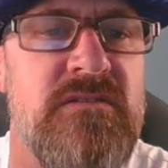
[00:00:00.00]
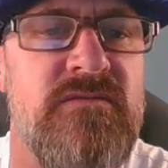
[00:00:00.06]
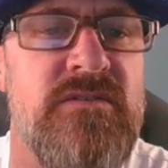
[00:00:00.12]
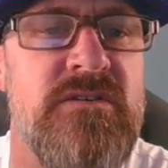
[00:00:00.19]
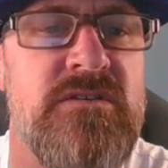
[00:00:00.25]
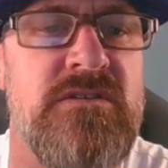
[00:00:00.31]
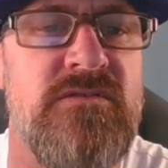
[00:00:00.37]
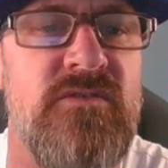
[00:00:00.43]

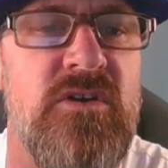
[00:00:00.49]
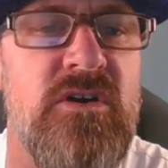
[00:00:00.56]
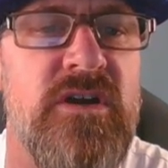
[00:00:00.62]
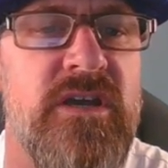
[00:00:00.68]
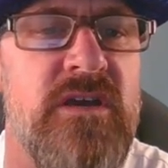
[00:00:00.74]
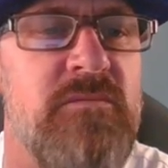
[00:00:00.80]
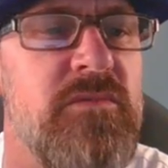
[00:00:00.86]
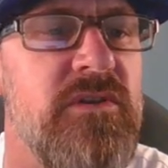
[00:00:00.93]
First of all, I
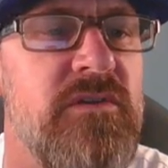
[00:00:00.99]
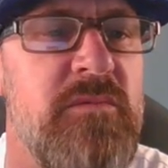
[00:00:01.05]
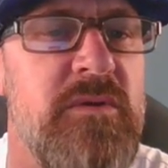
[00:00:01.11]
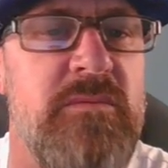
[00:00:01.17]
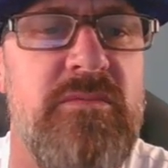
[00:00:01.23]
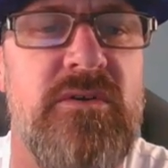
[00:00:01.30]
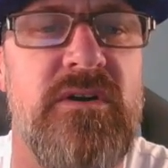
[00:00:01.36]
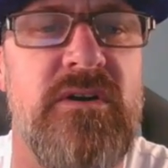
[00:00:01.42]
can't believe
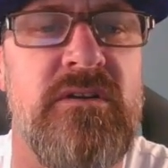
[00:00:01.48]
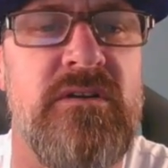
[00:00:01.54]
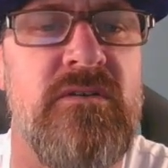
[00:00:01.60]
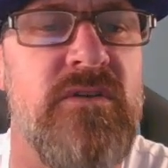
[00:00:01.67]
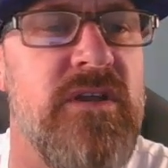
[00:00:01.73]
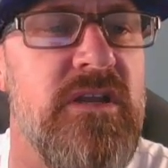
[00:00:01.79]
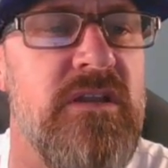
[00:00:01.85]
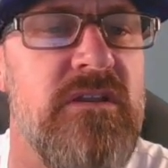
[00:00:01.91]
people are
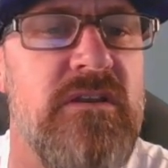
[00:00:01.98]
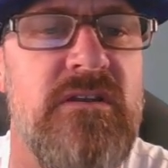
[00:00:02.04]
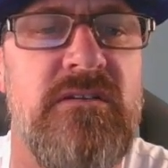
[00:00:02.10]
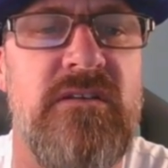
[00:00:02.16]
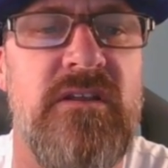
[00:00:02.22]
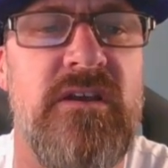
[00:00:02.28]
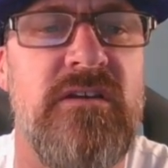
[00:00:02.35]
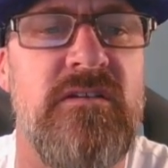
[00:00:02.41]
donating
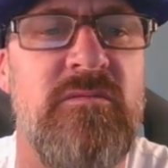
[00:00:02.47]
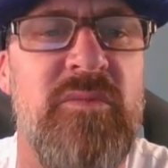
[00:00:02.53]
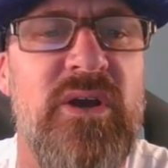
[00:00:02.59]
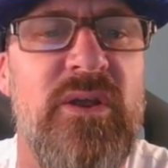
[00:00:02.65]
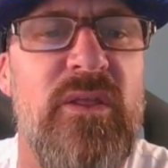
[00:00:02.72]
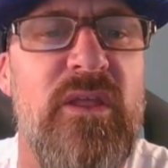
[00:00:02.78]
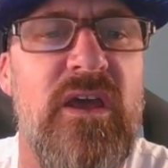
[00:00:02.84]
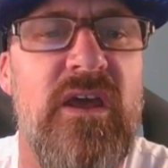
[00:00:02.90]
these things,
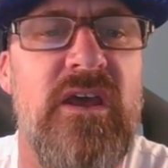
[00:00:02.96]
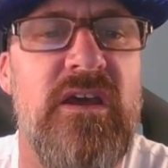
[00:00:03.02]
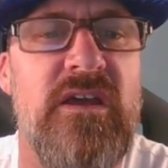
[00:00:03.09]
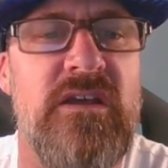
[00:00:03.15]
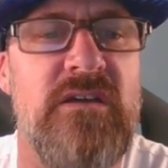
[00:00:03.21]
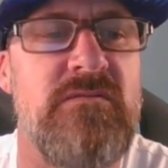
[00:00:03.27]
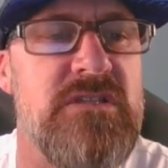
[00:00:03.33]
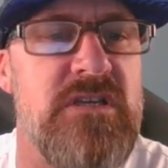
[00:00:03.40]
but
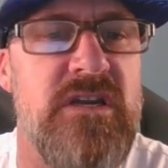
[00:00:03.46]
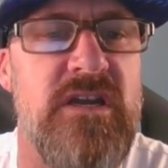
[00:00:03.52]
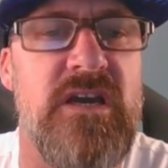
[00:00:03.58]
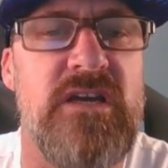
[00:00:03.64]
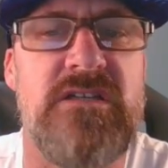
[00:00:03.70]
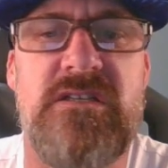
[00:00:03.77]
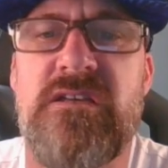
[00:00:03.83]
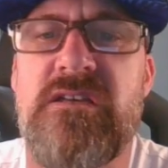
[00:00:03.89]
it was in
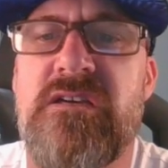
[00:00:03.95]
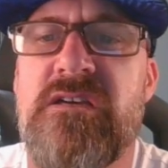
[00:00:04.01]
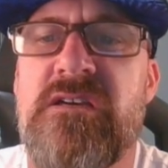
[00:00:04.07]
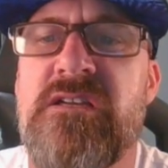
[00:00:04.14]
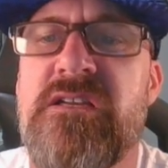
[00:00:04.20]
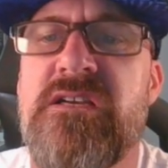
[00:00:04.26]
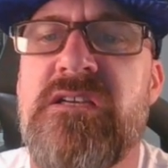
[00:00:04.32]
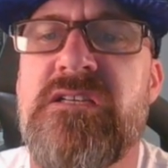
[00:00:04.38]
excellent
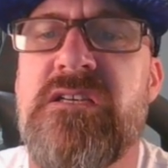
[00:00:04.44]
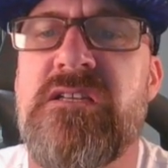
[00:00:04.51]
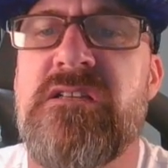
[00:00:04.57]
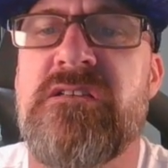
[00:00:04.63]
condition.